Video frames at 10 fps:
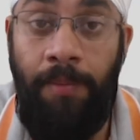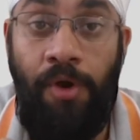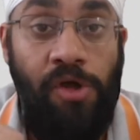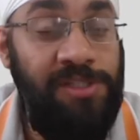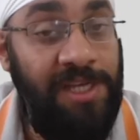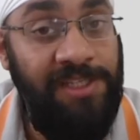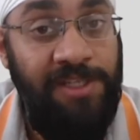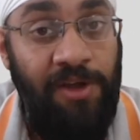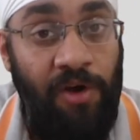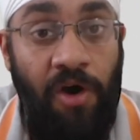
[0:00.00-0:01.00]

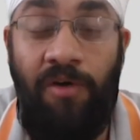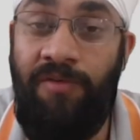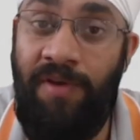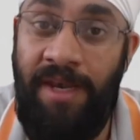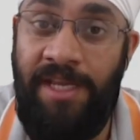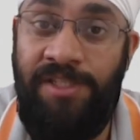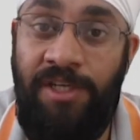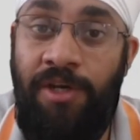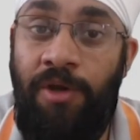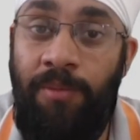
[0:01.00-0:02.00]
process of
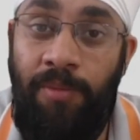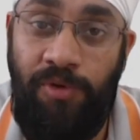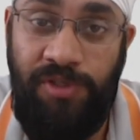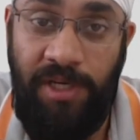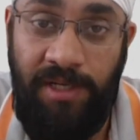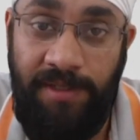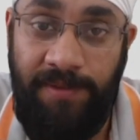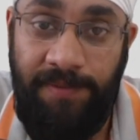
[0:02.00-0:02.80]
ledger posting